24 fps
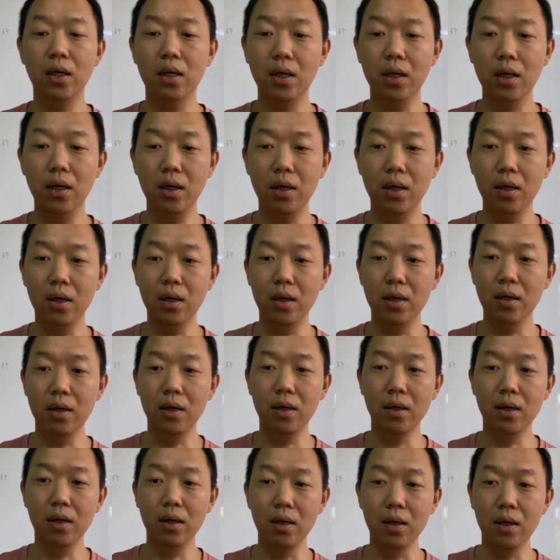
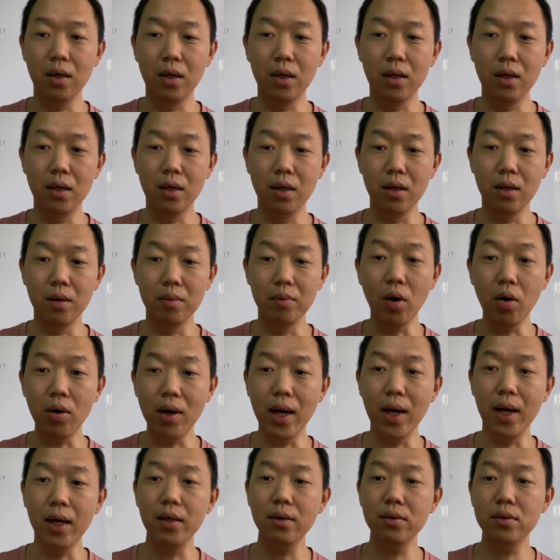Um,
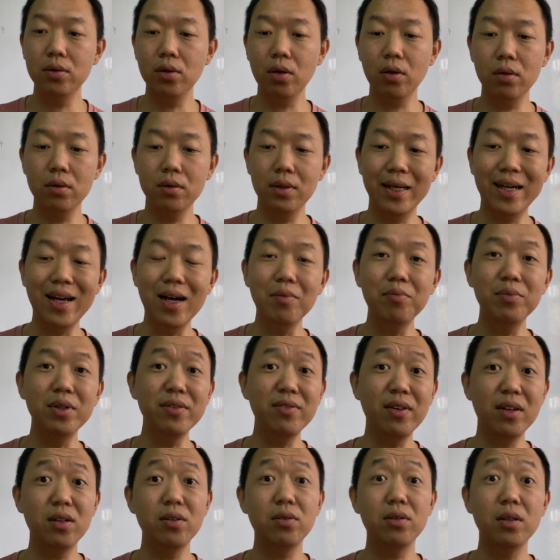okay, so they can't
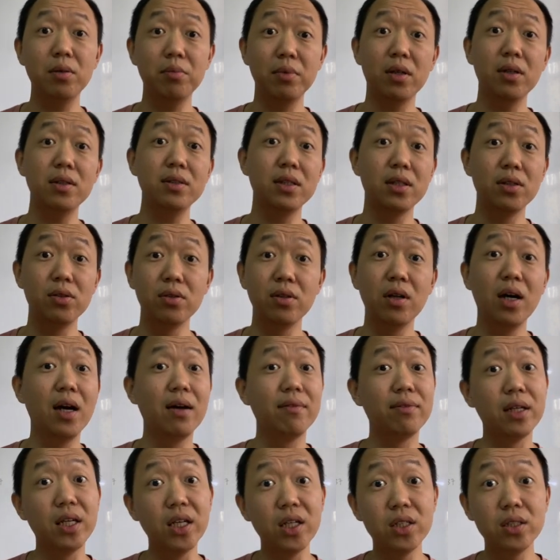breathe underwater because they do not
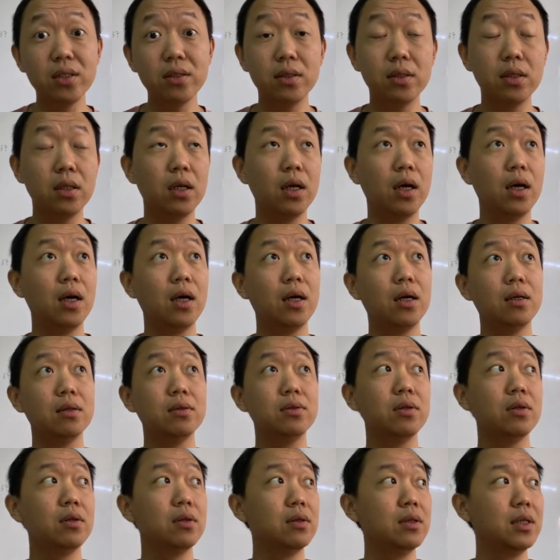have gills. Uh,
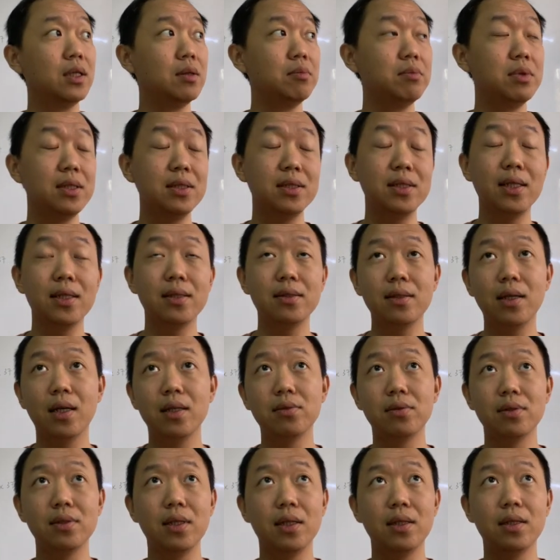so in P6
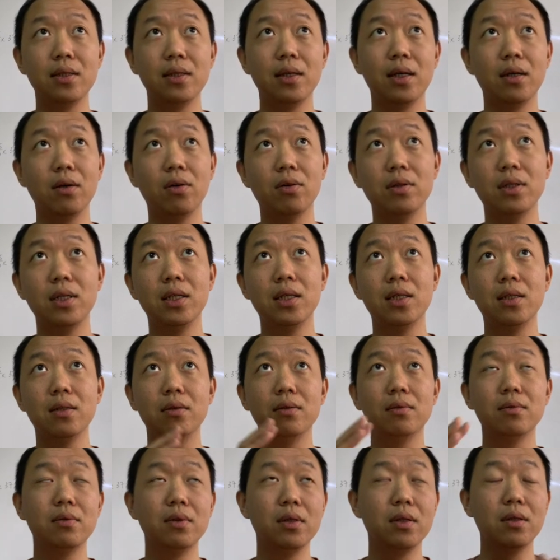science we studied that only
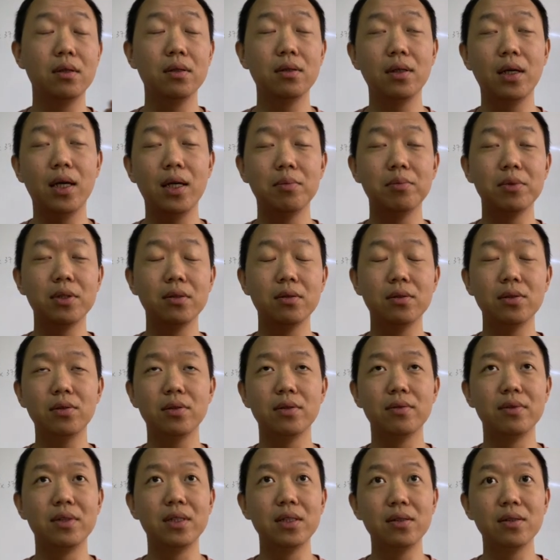you know animals
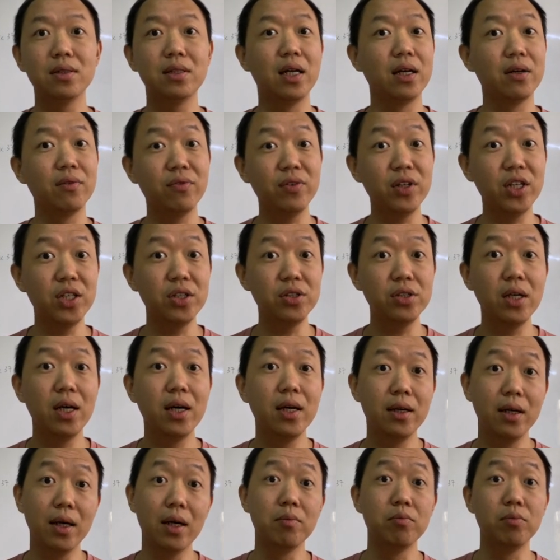with gills like fish
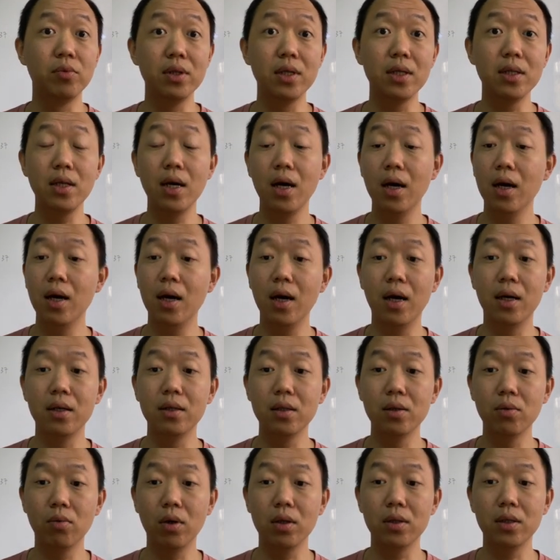can breathe
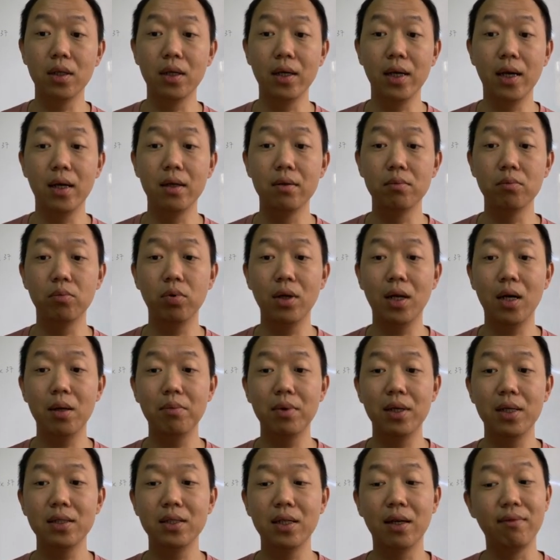underwater. And polar
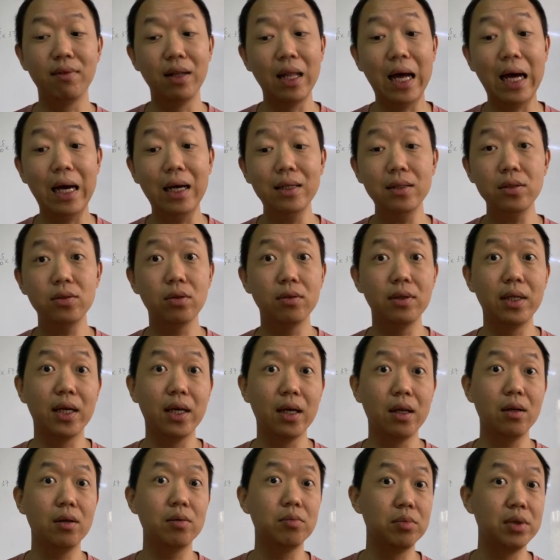bears have lungs, so they
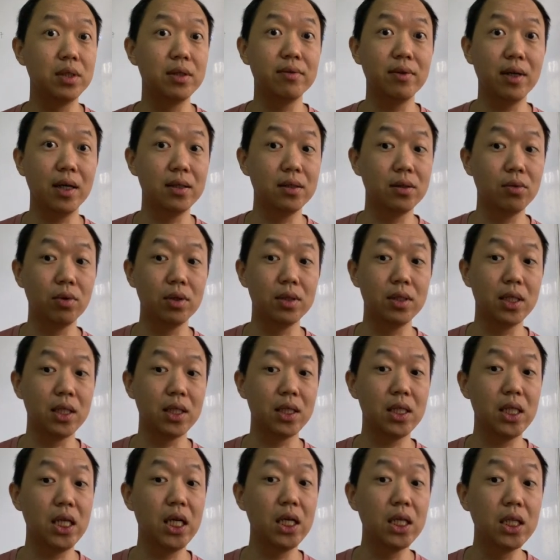cannot breathe underwater
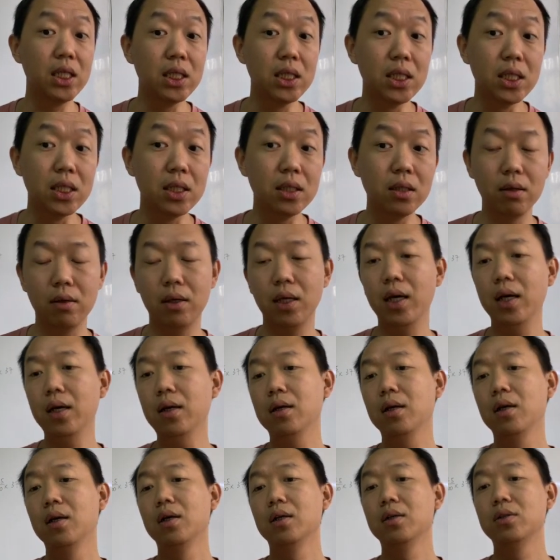clearly. Okay,
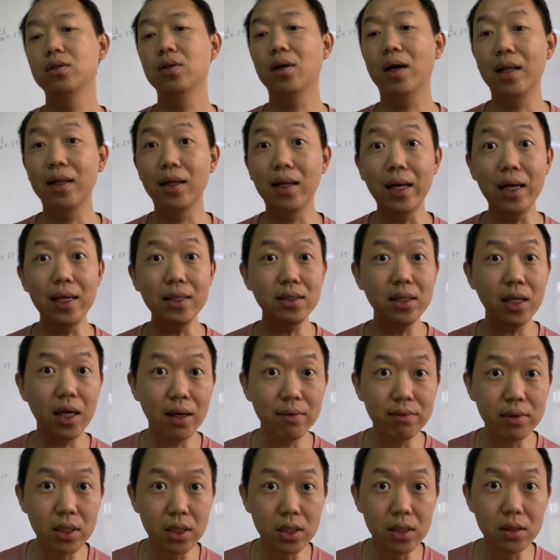so unless they
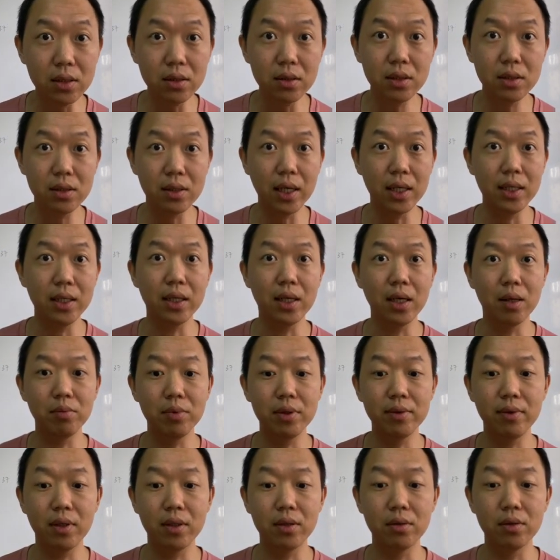have gills, then they can
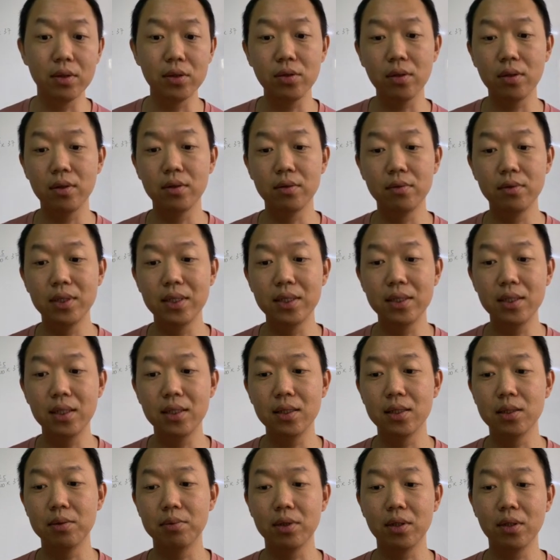breathe underwater. So the reason
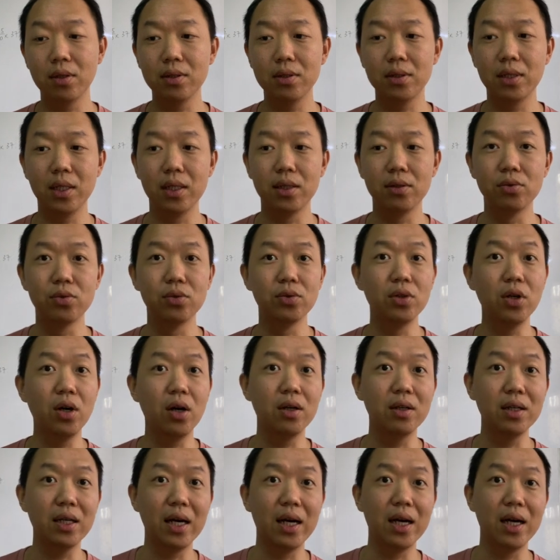is because they do
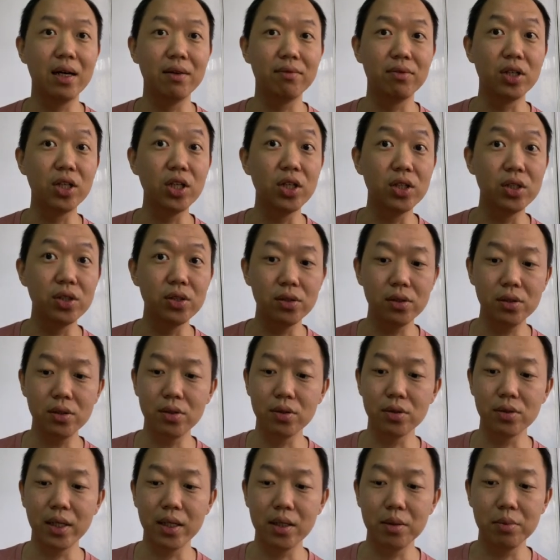not have gills
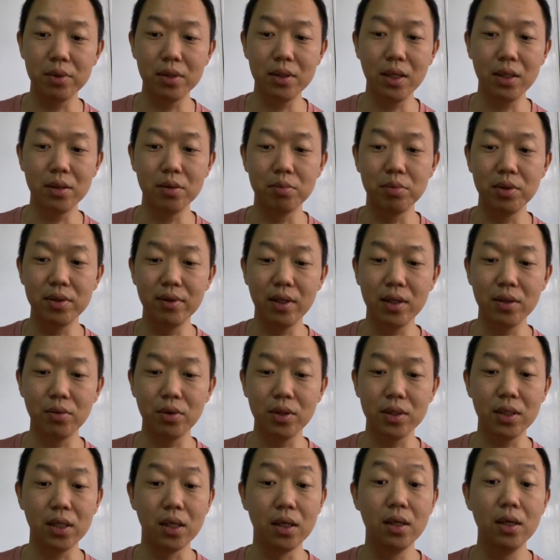to enable them to breathe
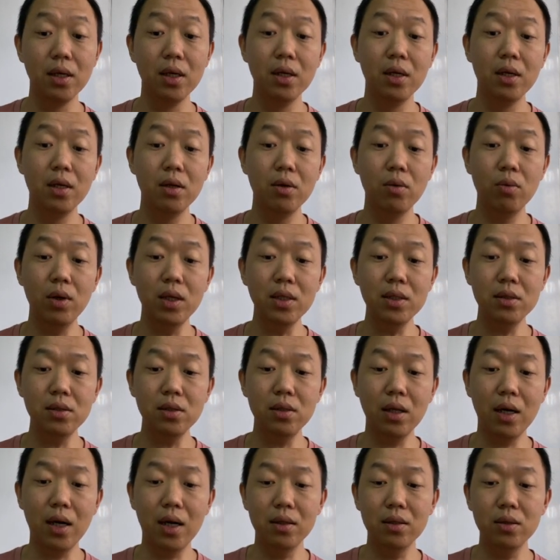underwater. What
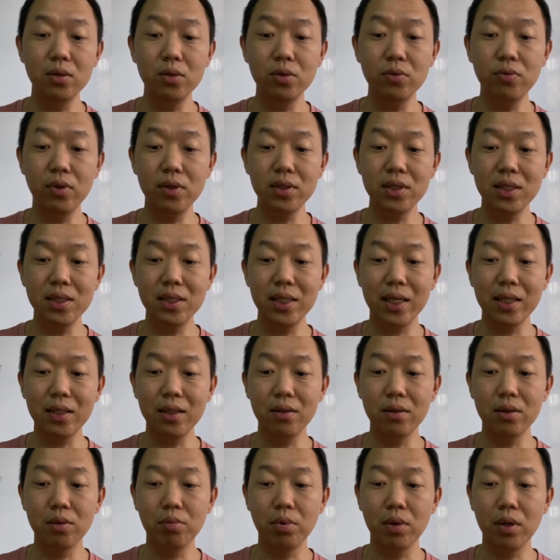are the two forces acting
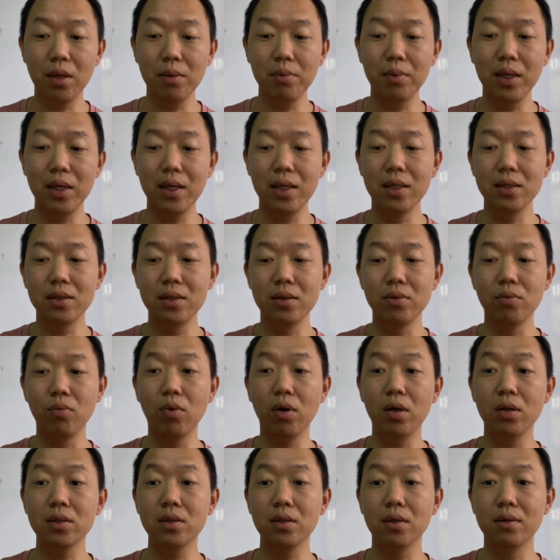on the polar bear as it
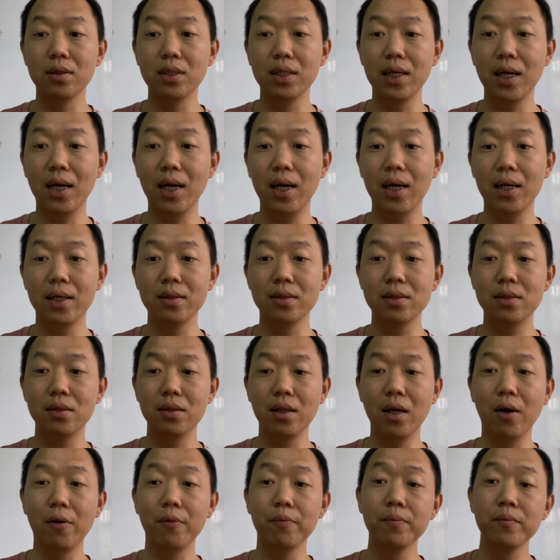walks on the ice?
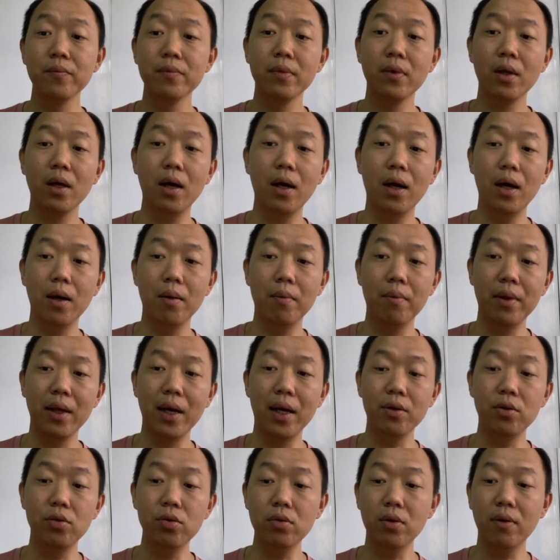Now, um, there
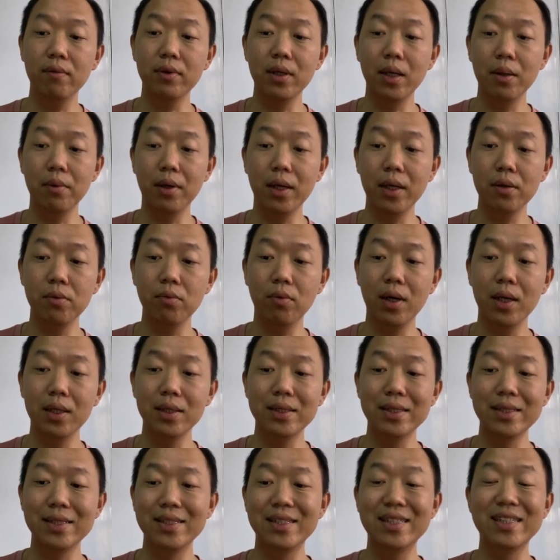are two of them, right? One
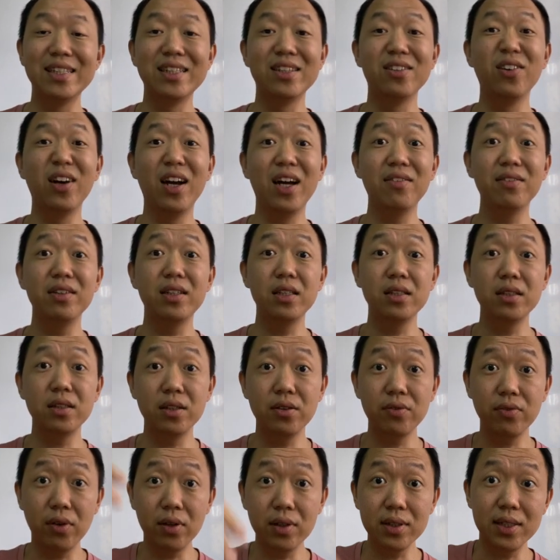is the
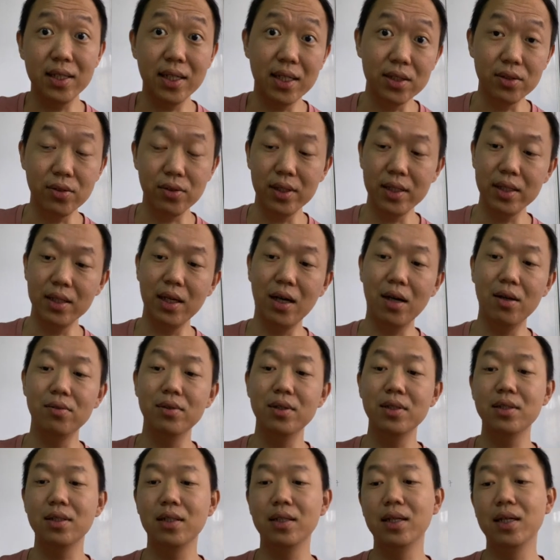gravitational force that's going
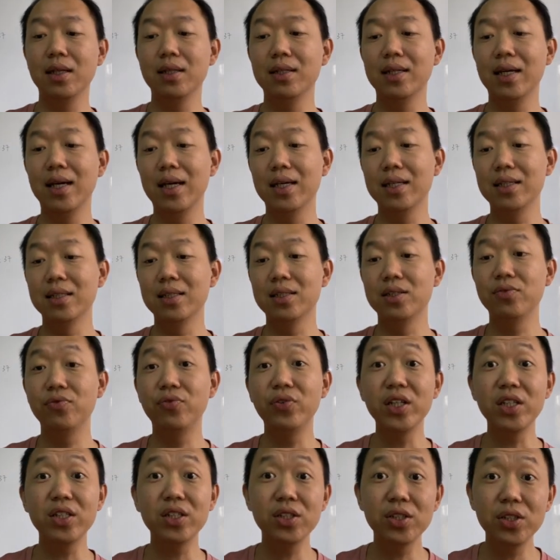downwards, and then there is
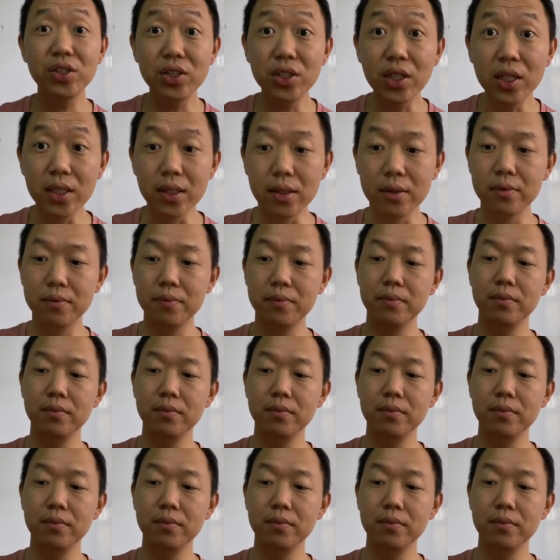friction.